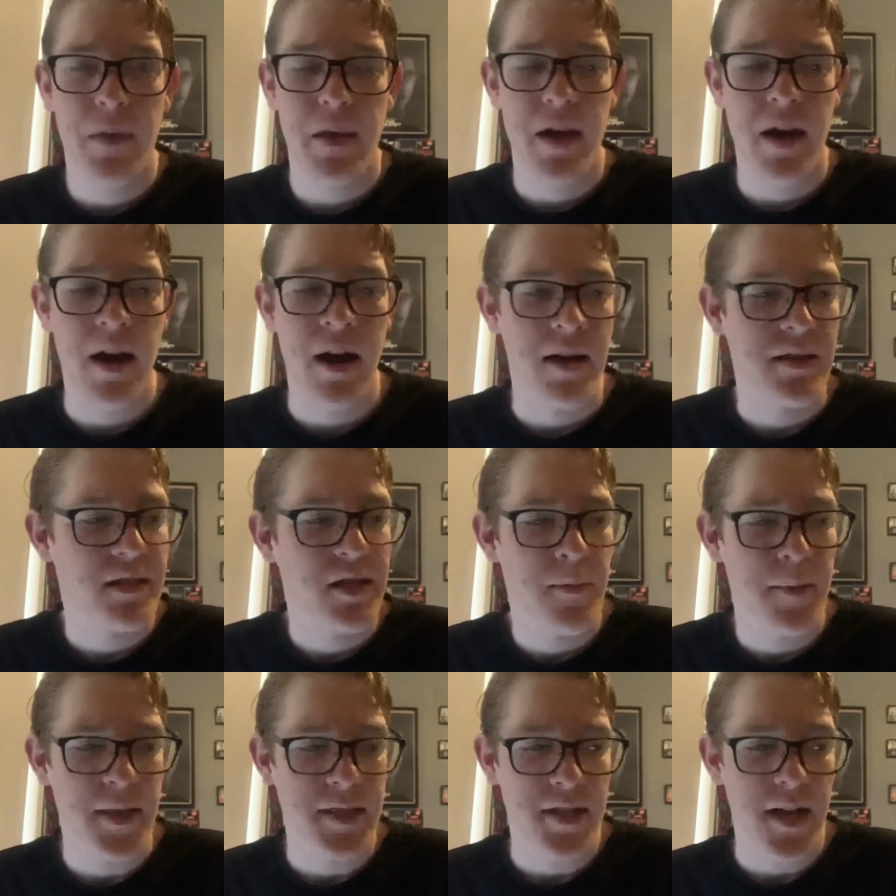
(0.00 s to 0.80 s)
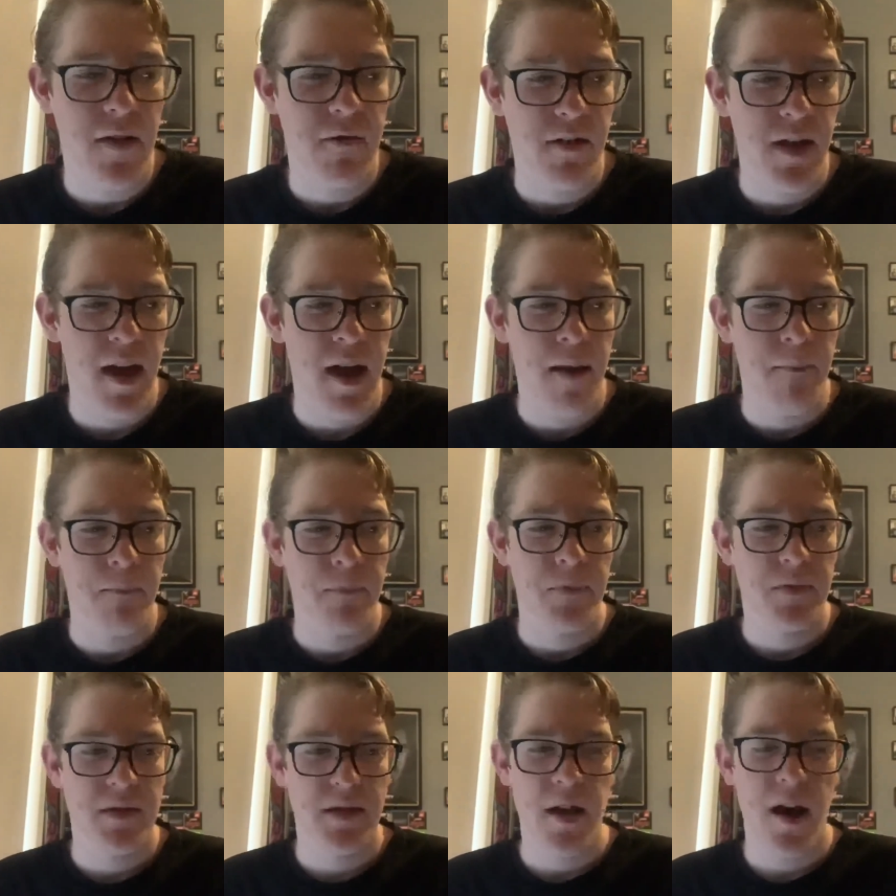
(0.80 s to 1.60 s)
It's going to be a tough game.
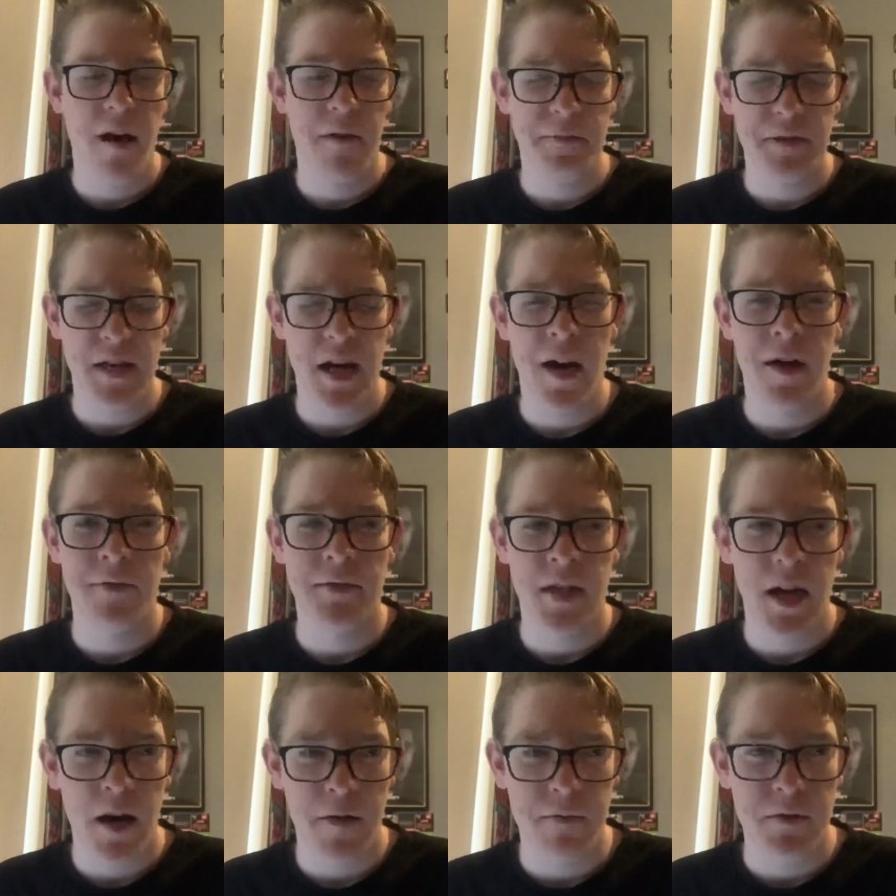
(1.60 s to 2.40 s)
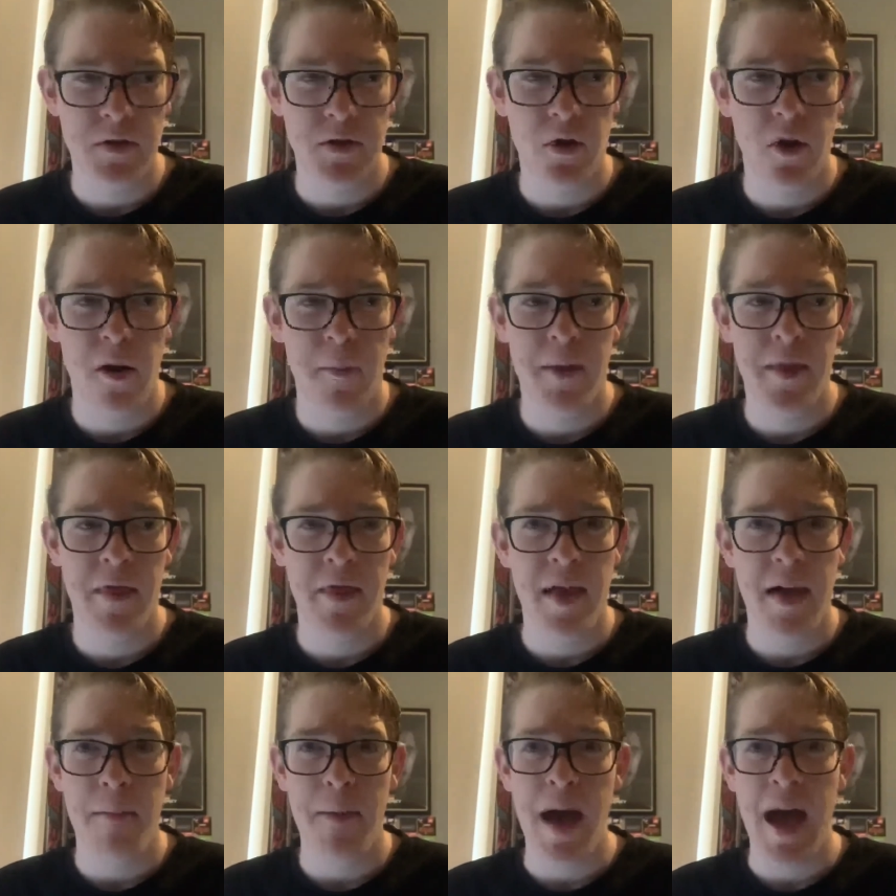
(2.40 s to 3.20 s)
Tough assignment.
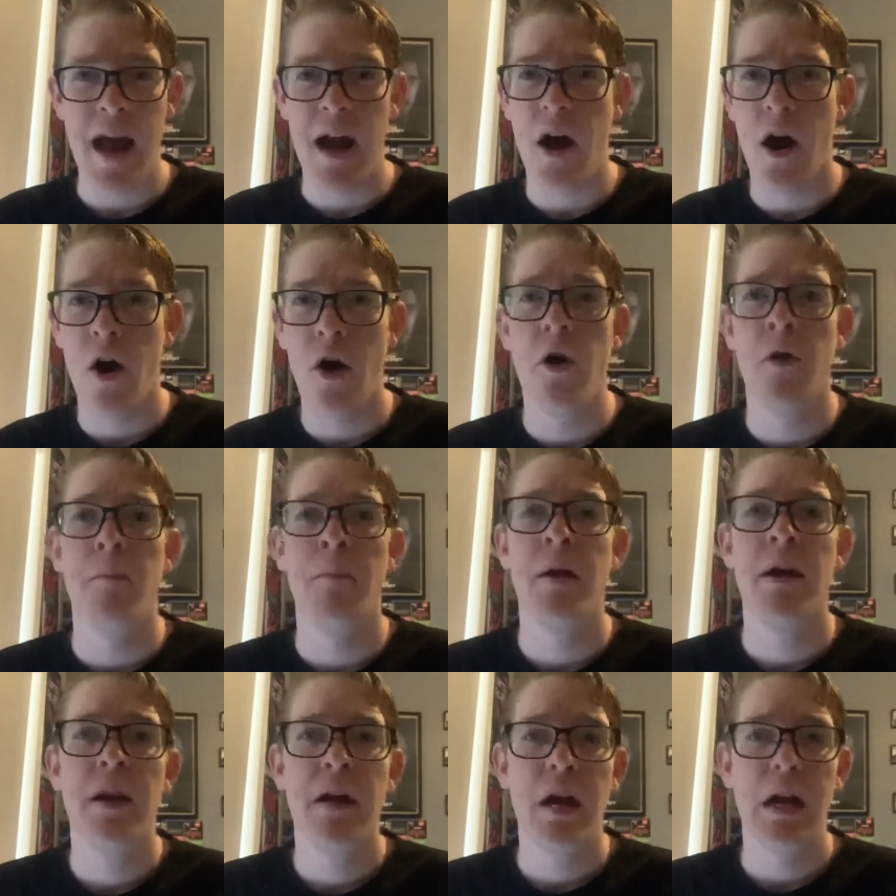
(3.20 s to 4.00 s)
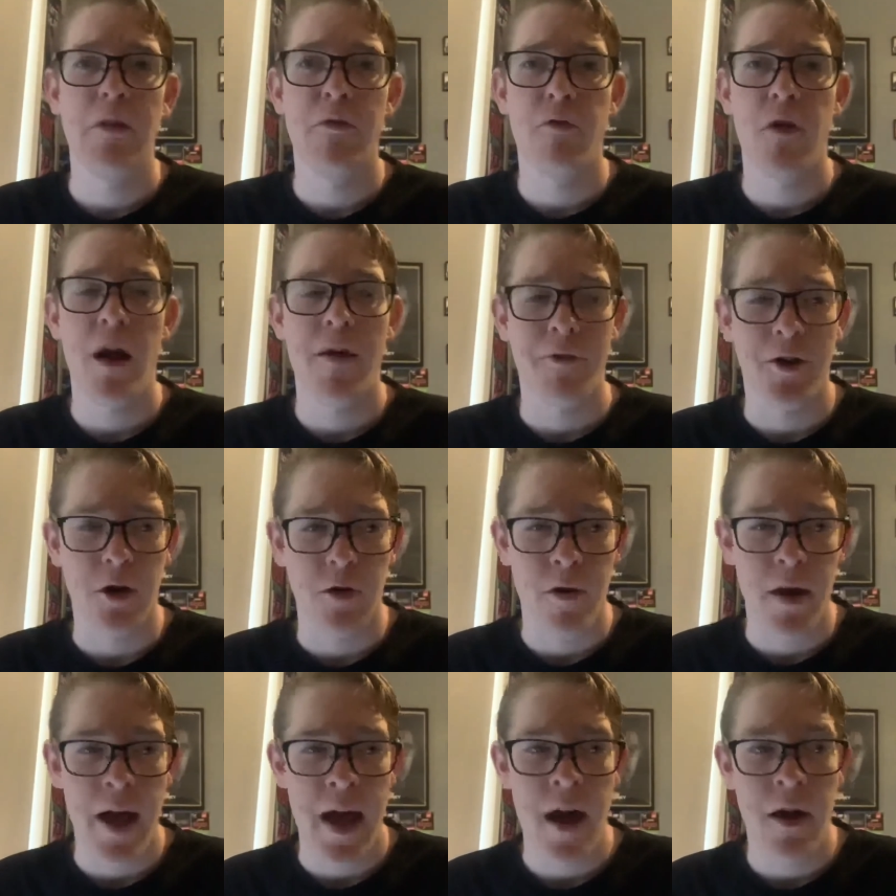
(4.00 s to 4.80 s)
Them at home in front of a
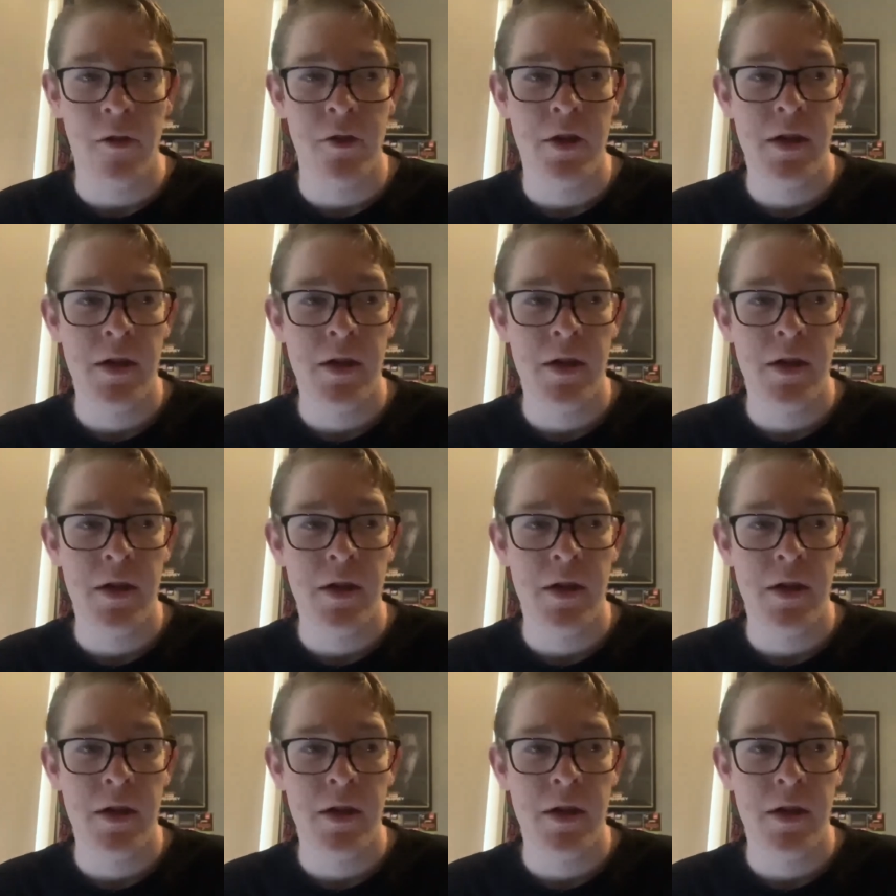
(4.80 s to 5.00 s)
crowd.